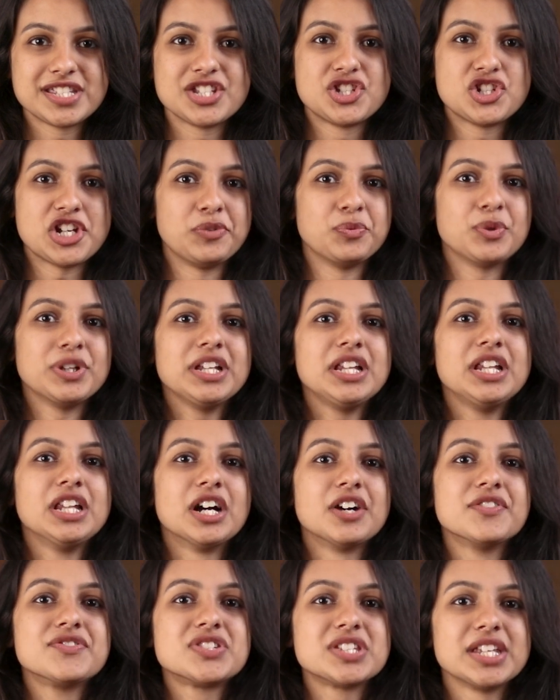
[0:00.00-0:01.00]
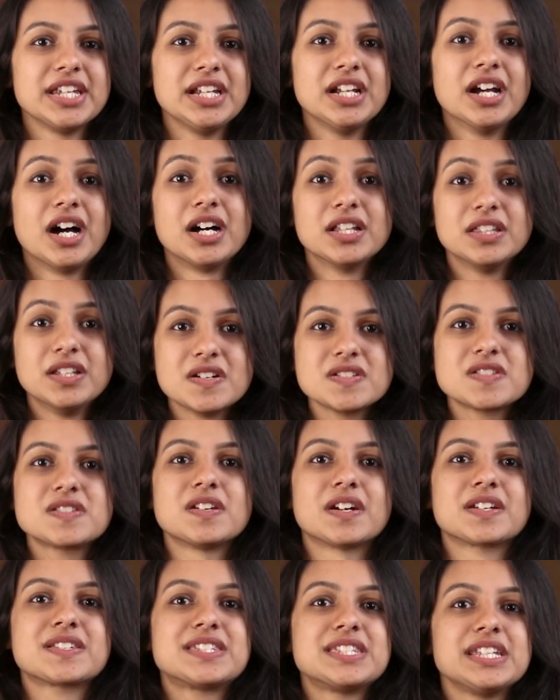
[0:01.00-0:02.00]
they genuinely love seeing others
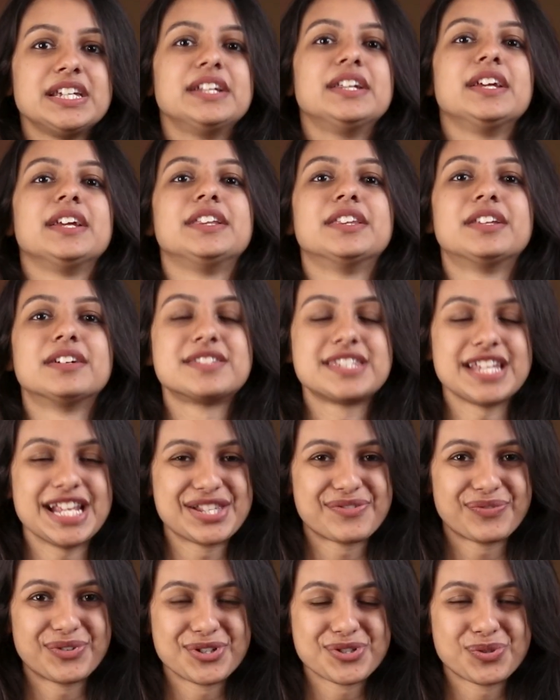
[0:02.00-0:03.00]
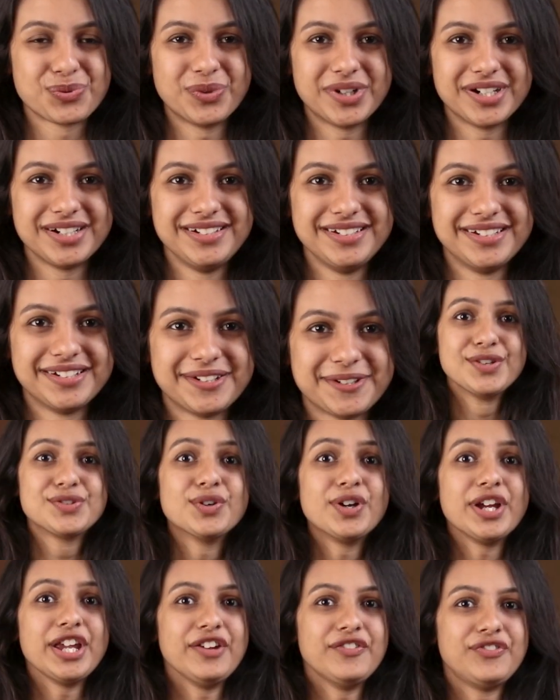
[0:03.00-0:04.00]
succeed in the Salesforce world.
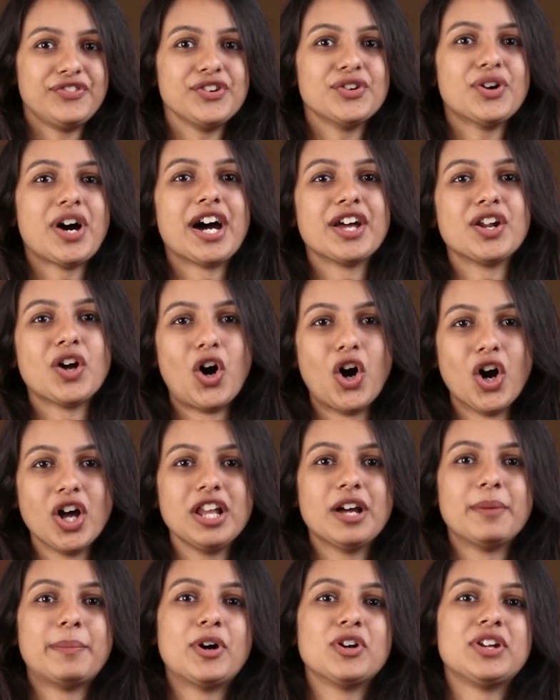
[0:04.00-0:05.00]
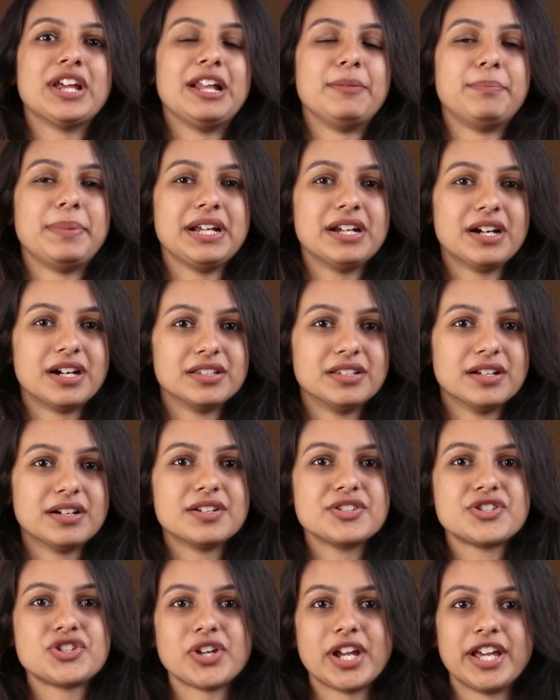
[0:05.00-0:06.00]
So if you are all about helping
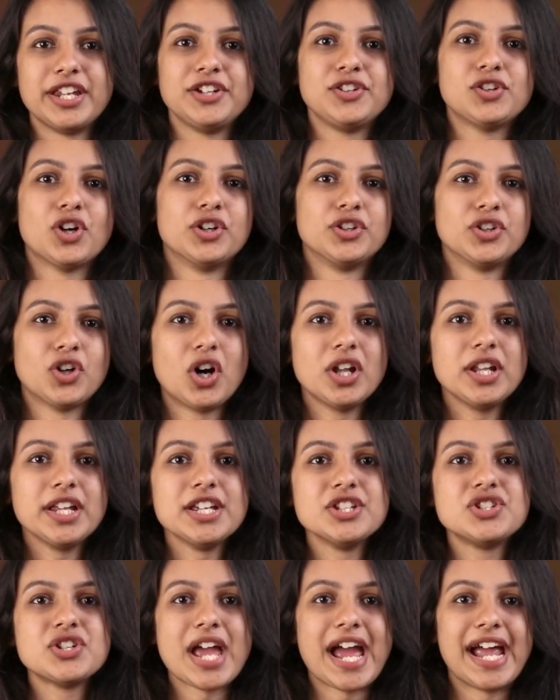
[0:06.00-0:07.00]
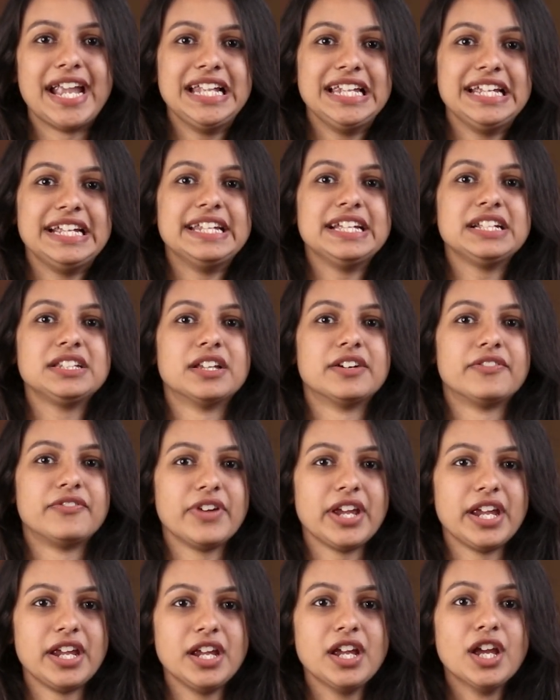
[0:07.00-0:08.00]
others, sharing your knowledge, and leading the
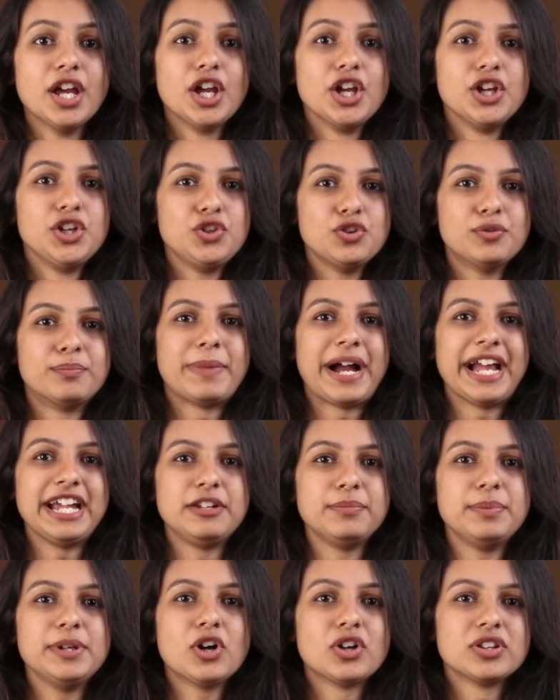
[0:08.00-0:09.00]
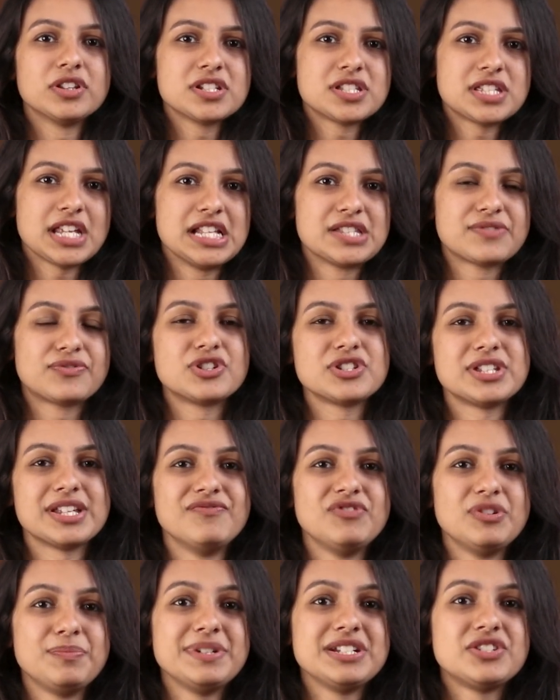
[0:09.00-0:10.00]
way, you might be on the Salesforce
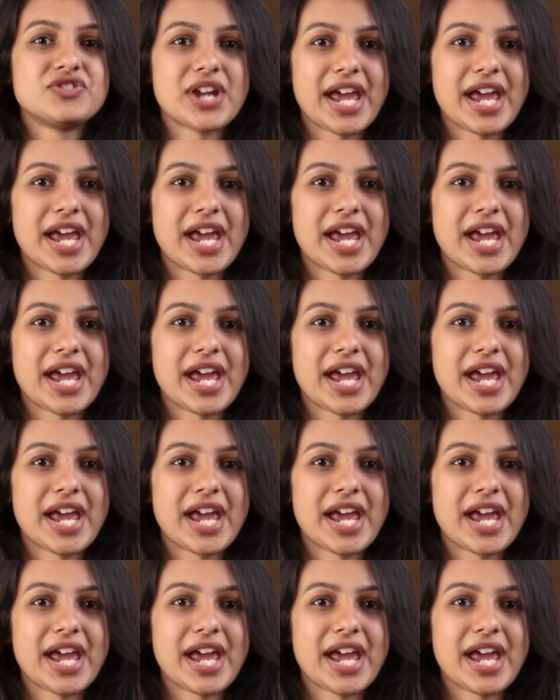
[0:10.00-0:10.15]
MVP